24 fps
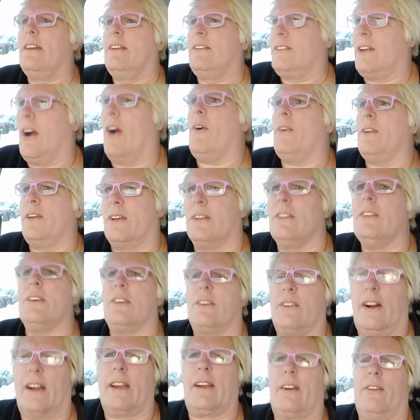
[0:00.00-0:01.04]
No, you
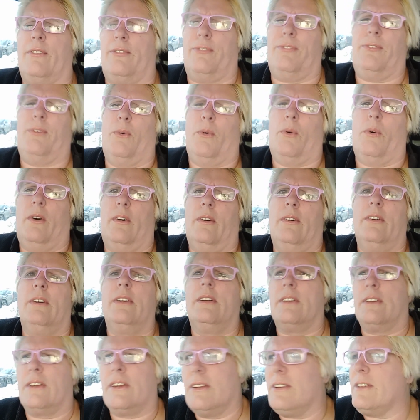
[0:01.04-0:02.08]
look like a fool.
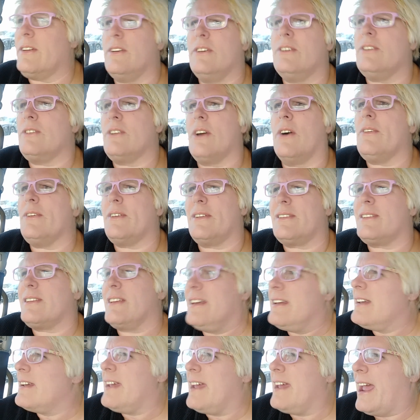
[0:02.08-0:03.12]
You don't
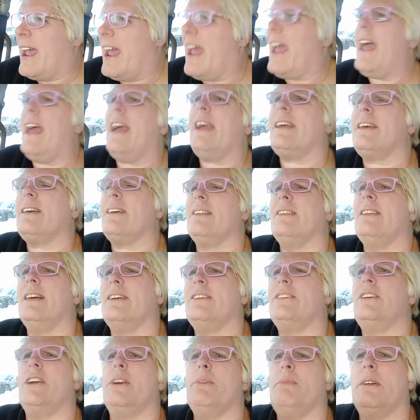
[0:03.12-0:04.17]
act
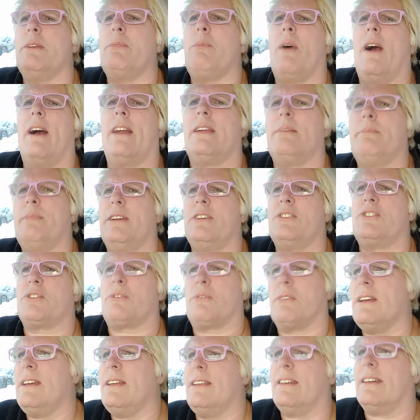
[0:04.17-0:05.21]
like you would want to be
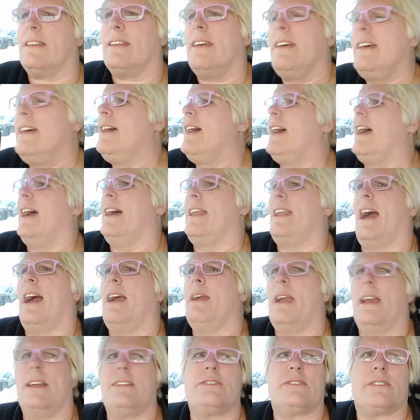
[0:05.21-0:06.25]
treated. And
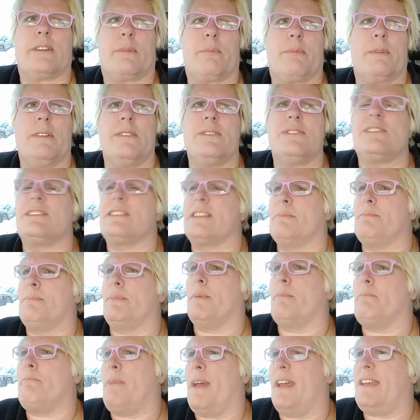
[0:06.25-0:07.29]
it's a real
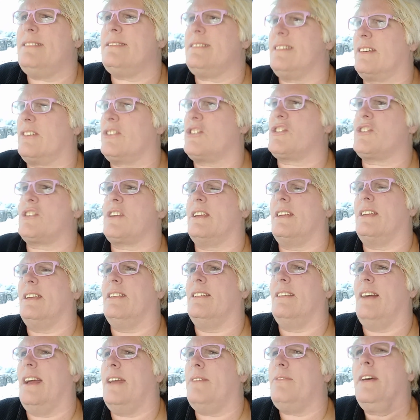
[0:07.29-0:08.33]
simple, basic shit
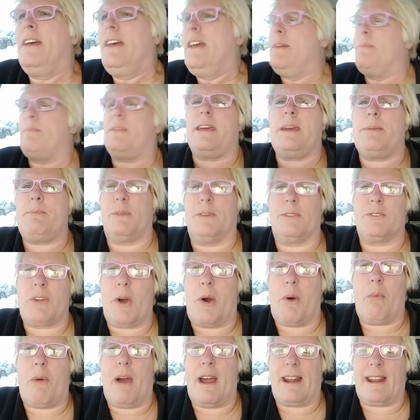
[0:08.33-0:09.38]
in life people
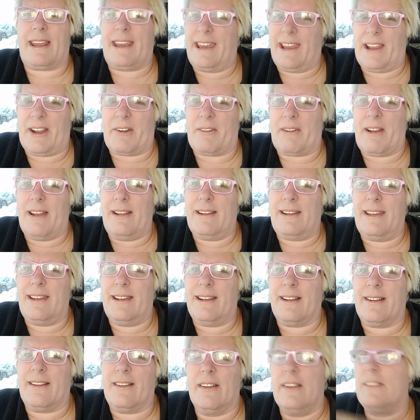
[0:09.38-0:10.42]
don't want to hear on
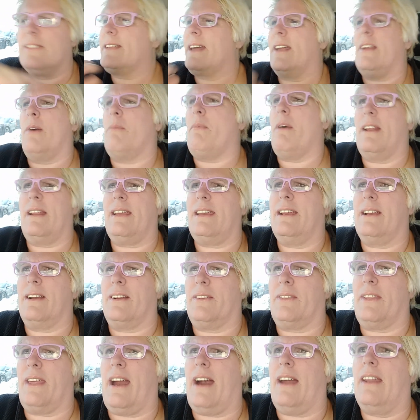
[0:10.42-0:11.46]
here. They don't want to
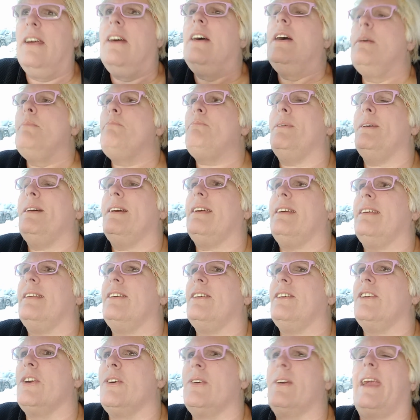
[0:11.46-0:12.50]
hear that. But
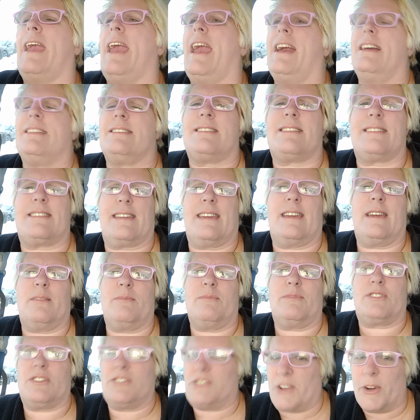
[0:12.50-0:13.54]
you can't
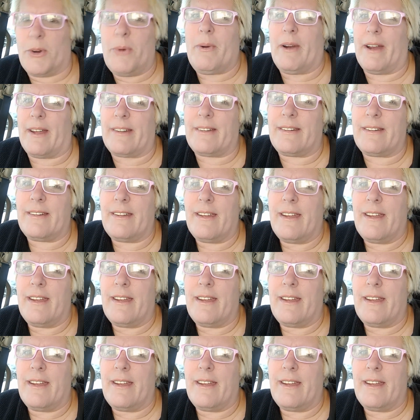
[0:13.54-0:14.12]
seem to do it.